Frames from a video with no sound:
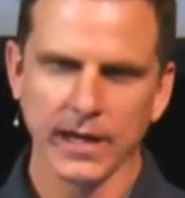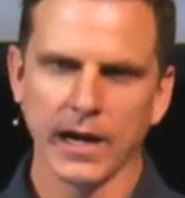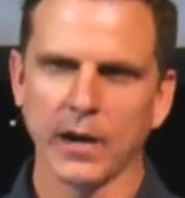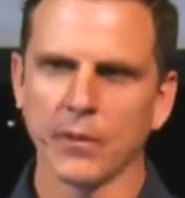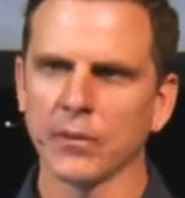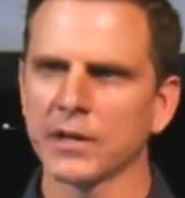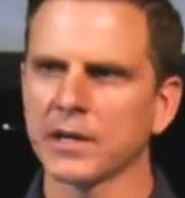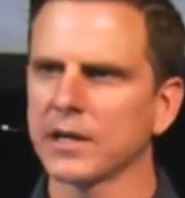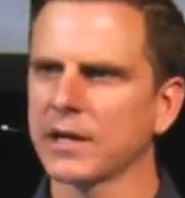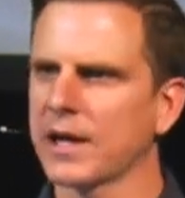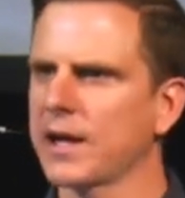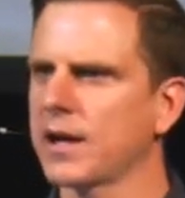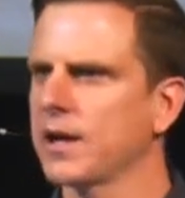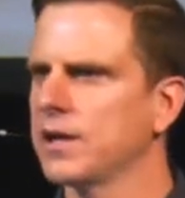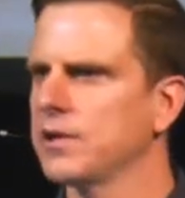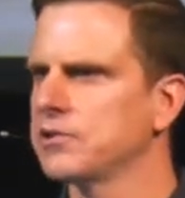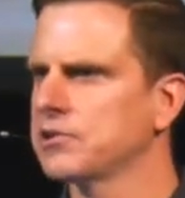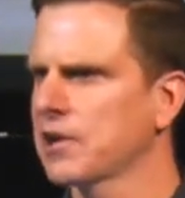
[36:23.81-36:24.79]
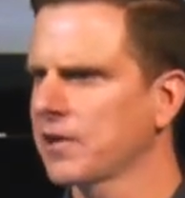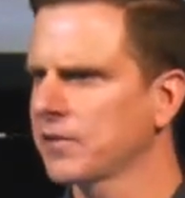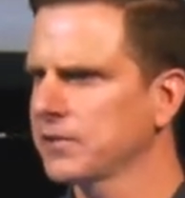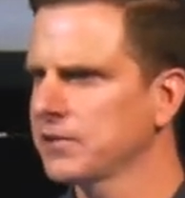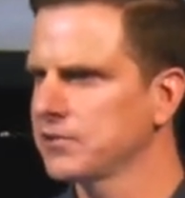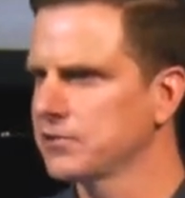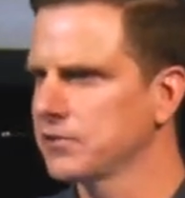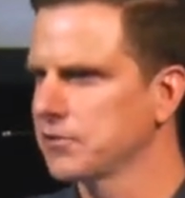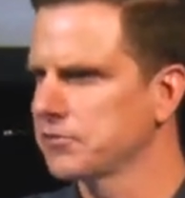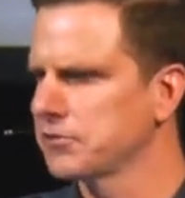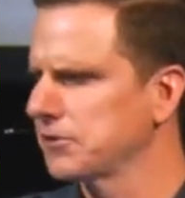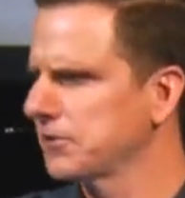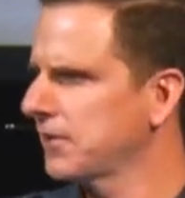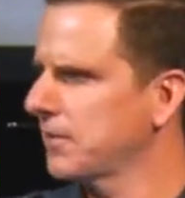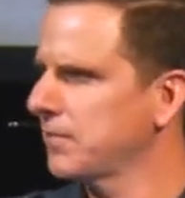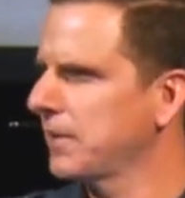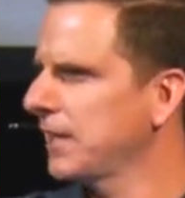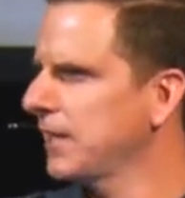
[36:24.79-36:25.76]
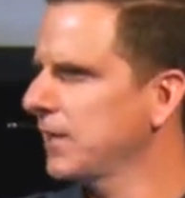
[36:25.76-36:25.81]
I want to challenge you if you're
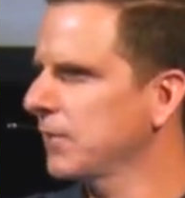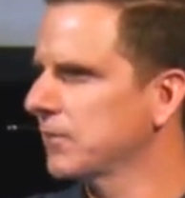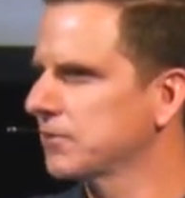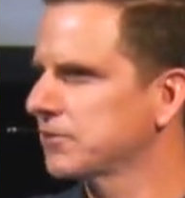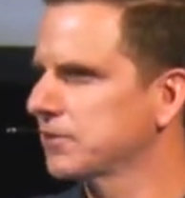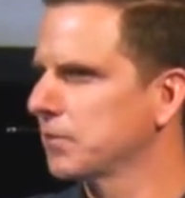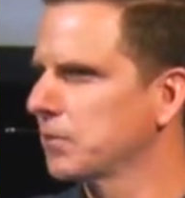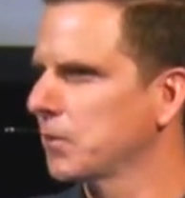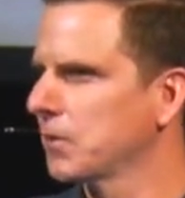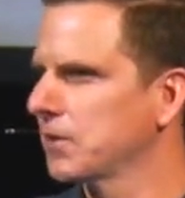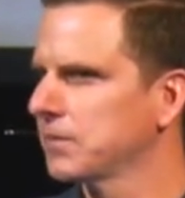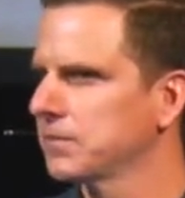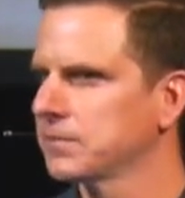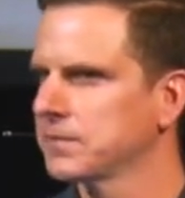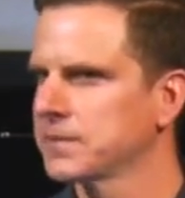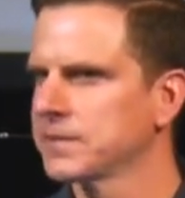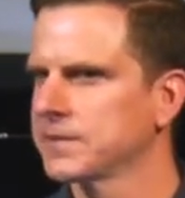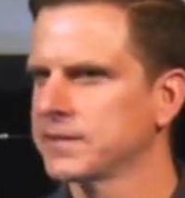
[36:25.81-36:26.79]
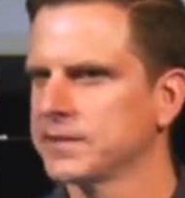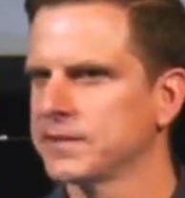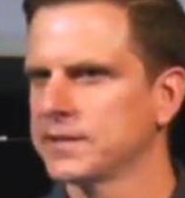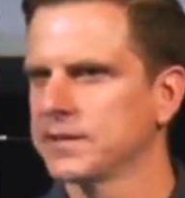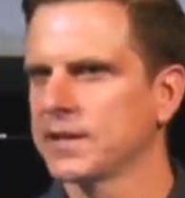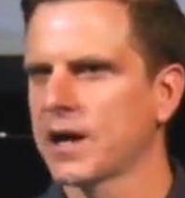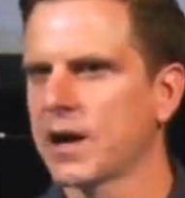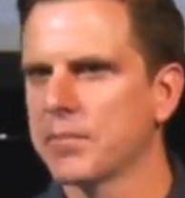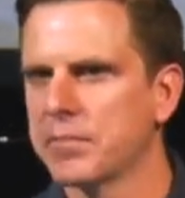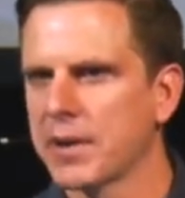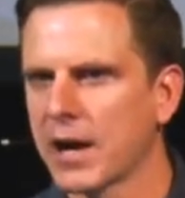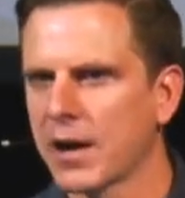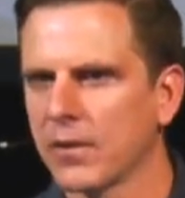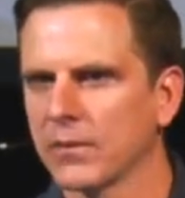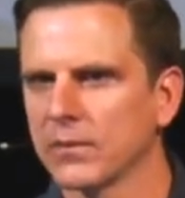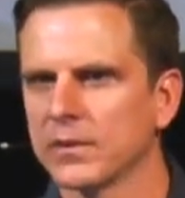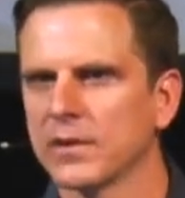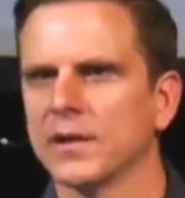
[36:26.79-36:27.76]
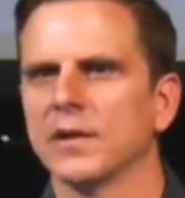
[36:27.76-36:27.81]
not meeting with someone
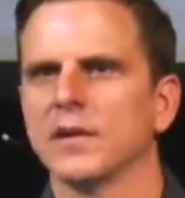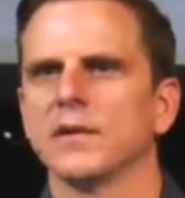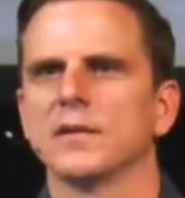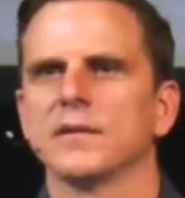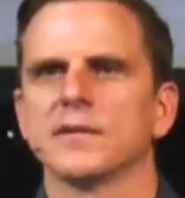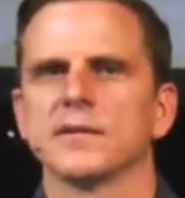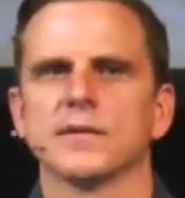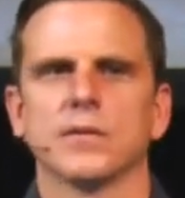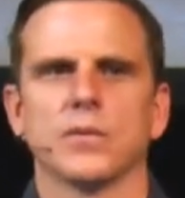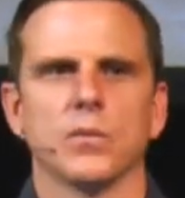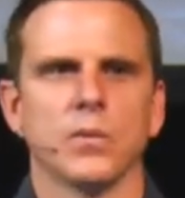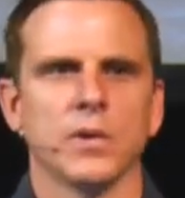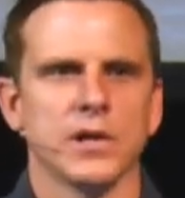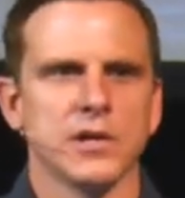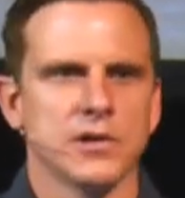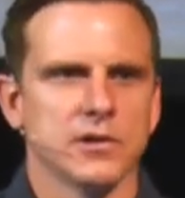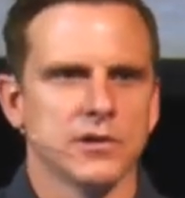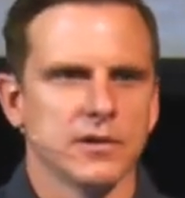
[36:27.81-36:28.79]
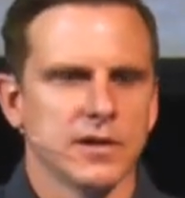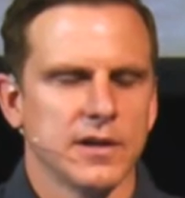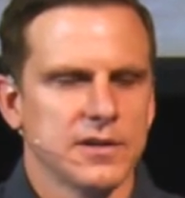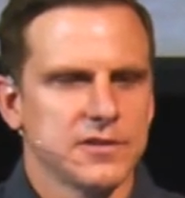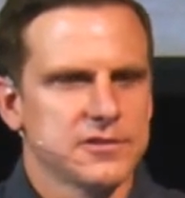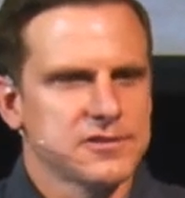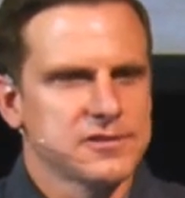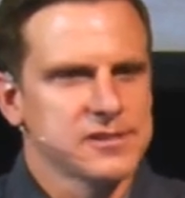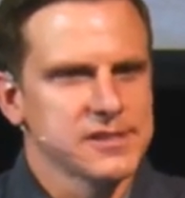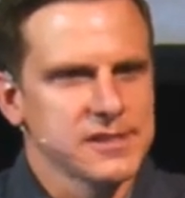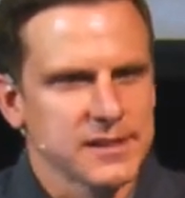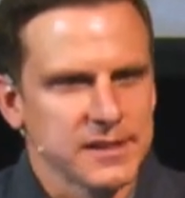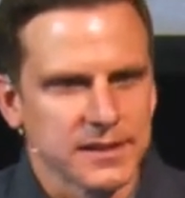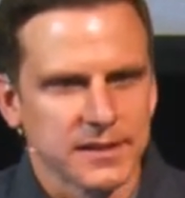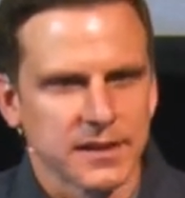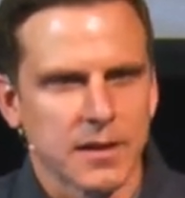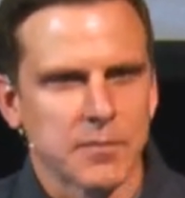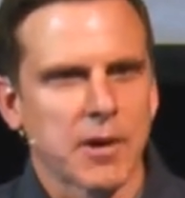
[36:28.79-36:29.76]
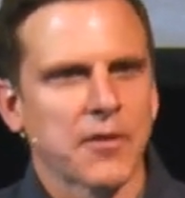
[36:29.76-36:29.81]
about what you're
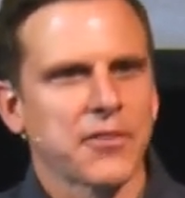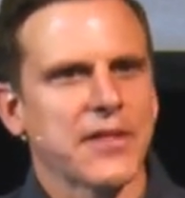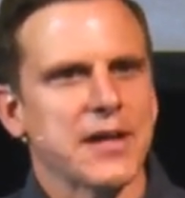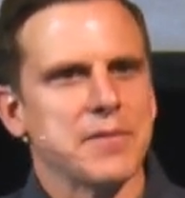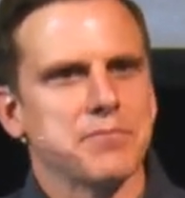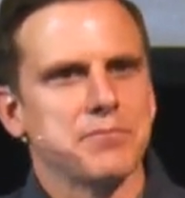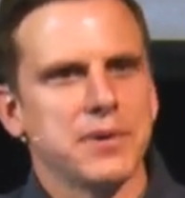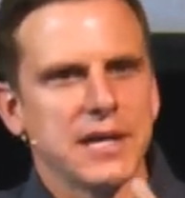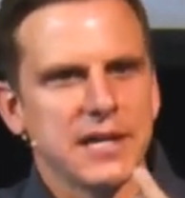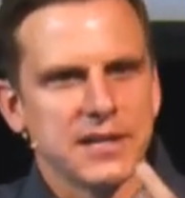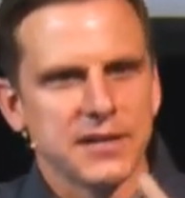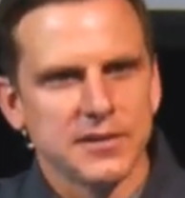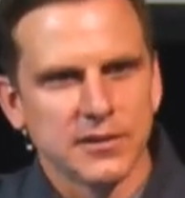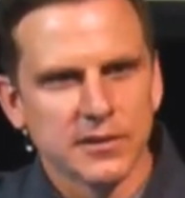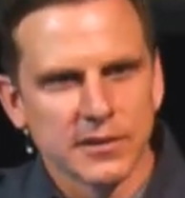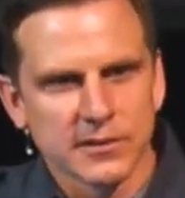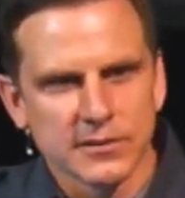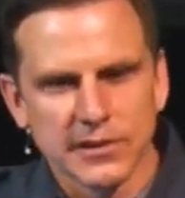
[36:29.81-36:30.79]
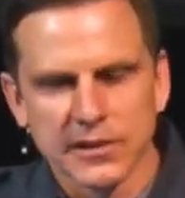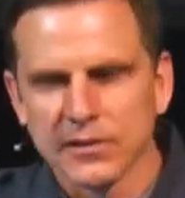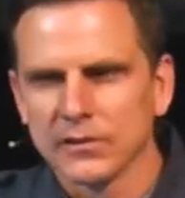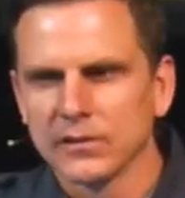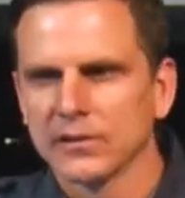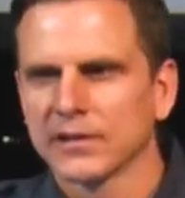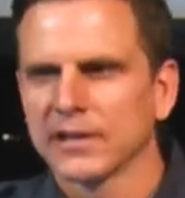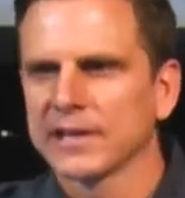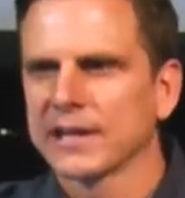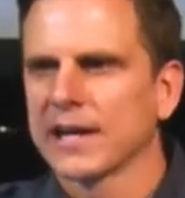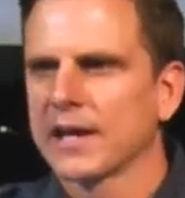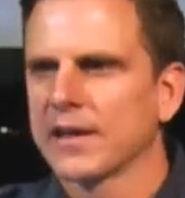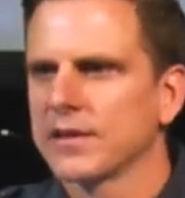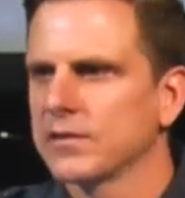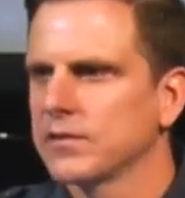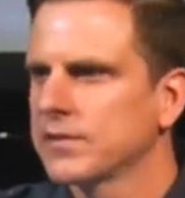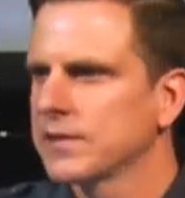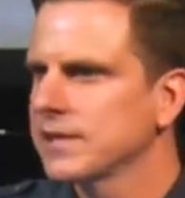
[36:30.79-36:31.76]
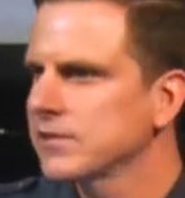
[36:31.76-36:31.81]
seeing, about that baited hook that you're looking at,
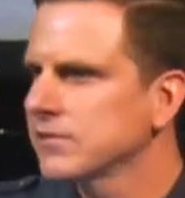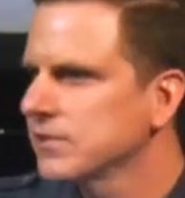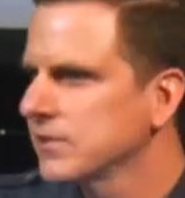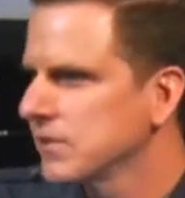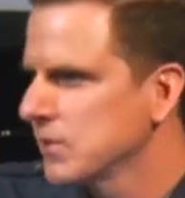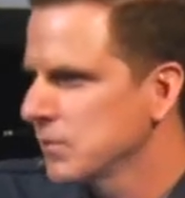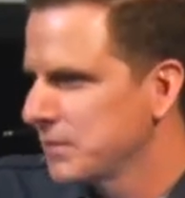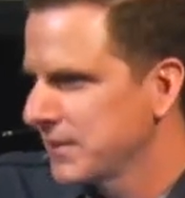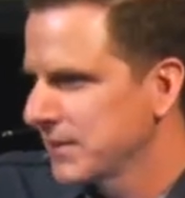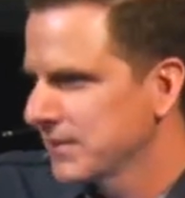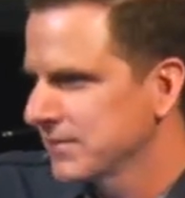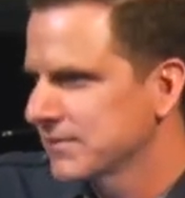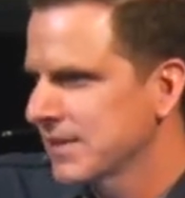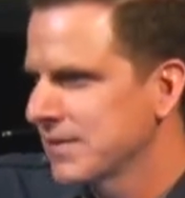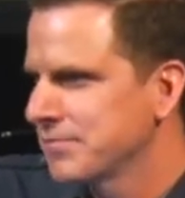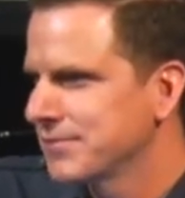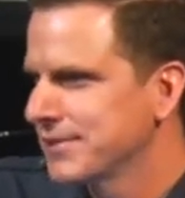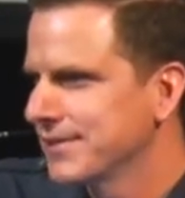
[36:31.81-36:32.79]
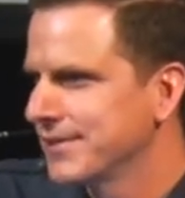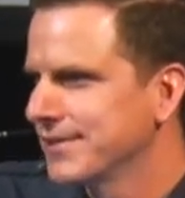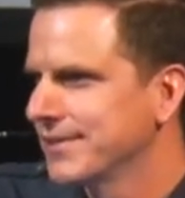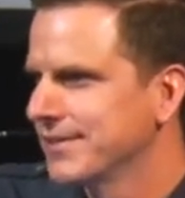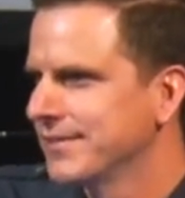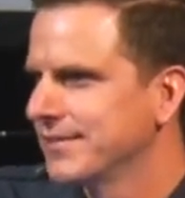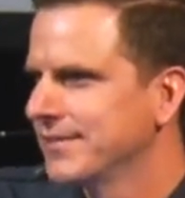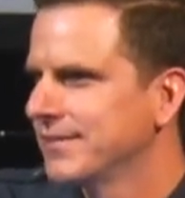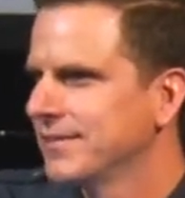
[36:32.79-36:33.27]
things that you're being tempted in.